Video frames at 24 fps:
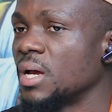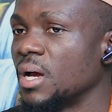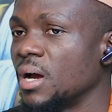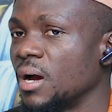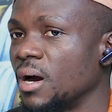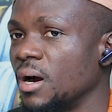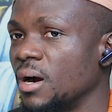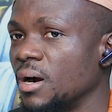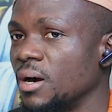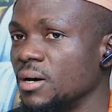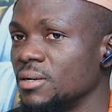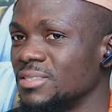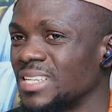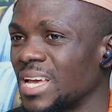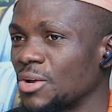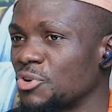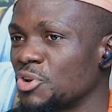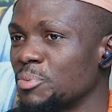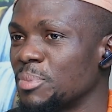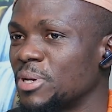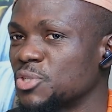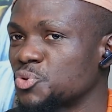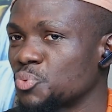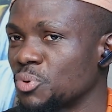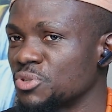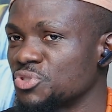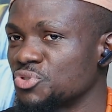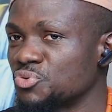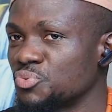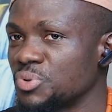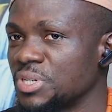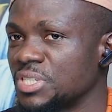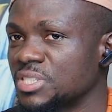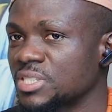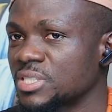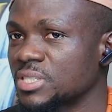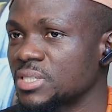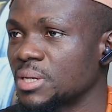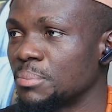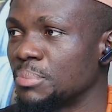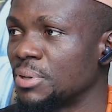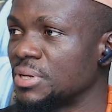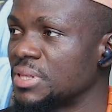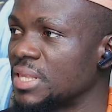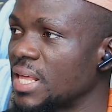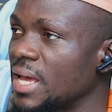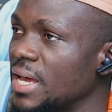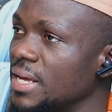The agreement was reached,
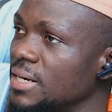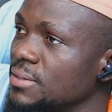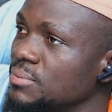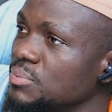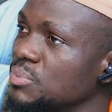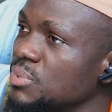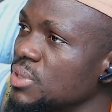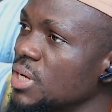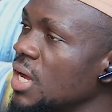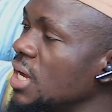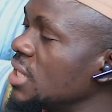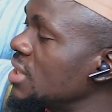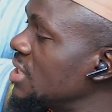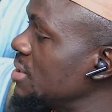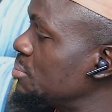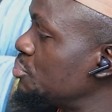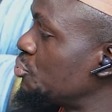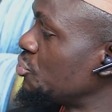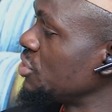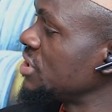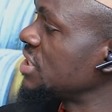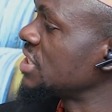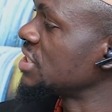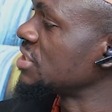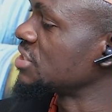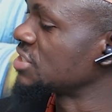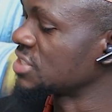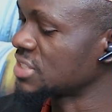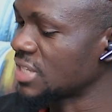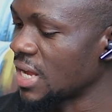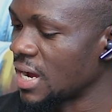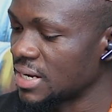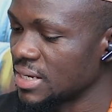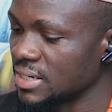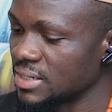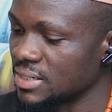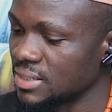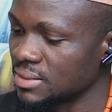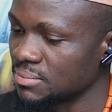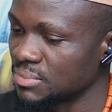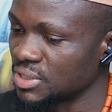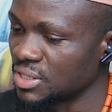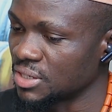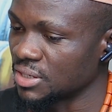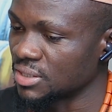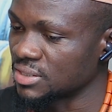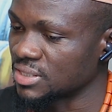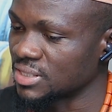but then the breaching started,
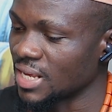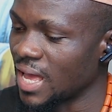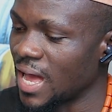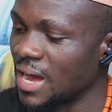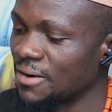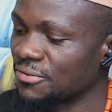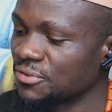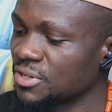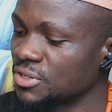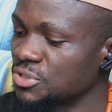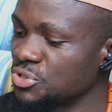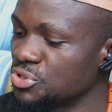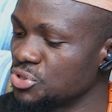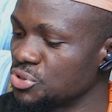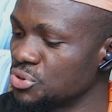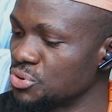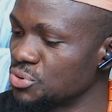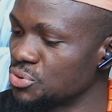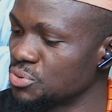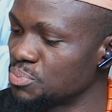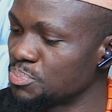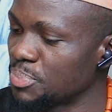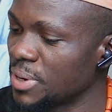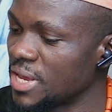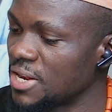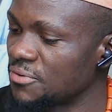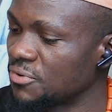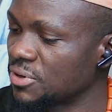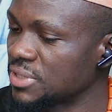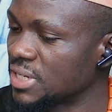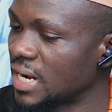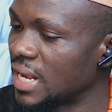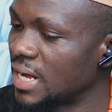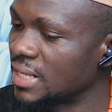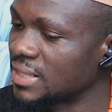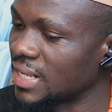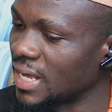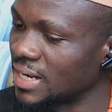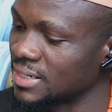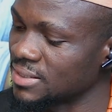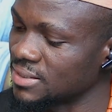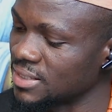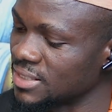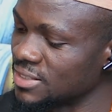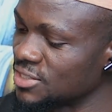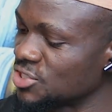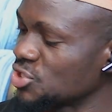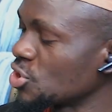because after you paid for the land and
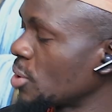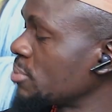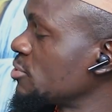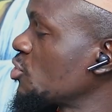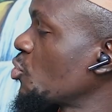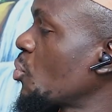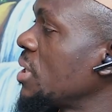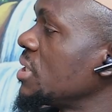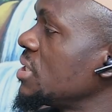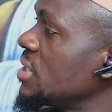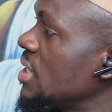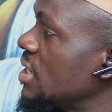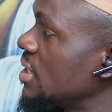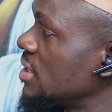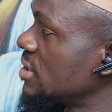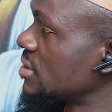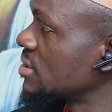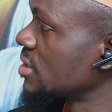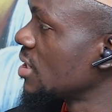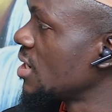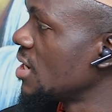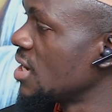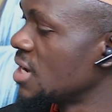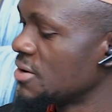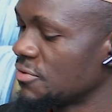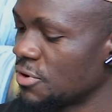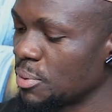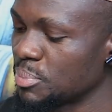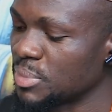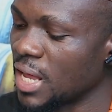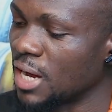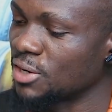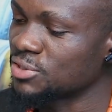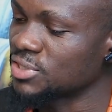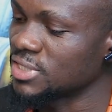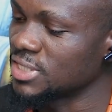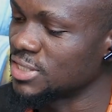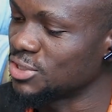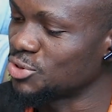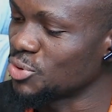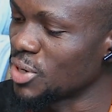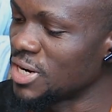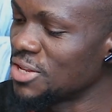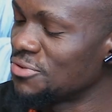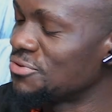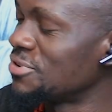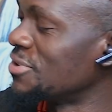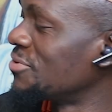in subsequent years, from now to
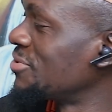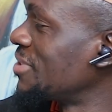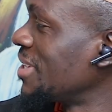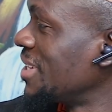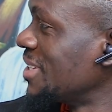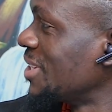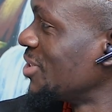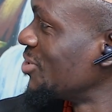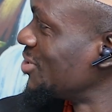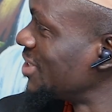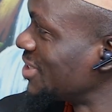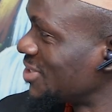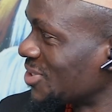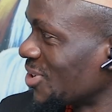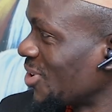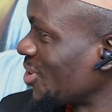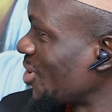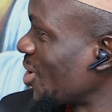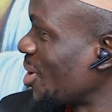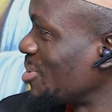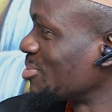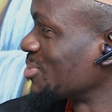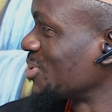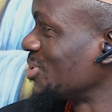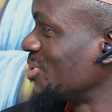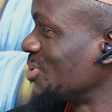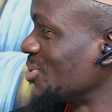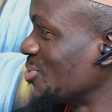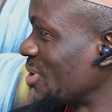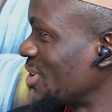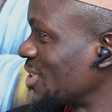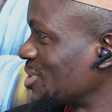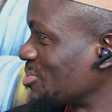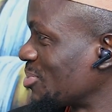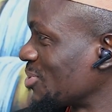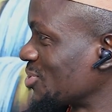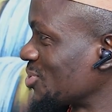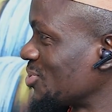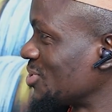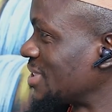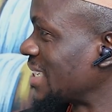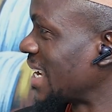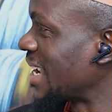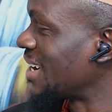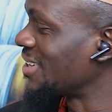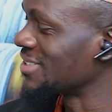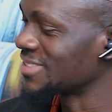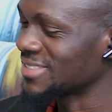2015, you did not come to do what you're supposed to
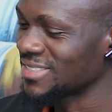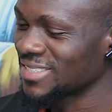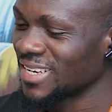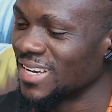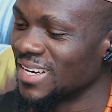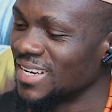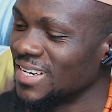tell us.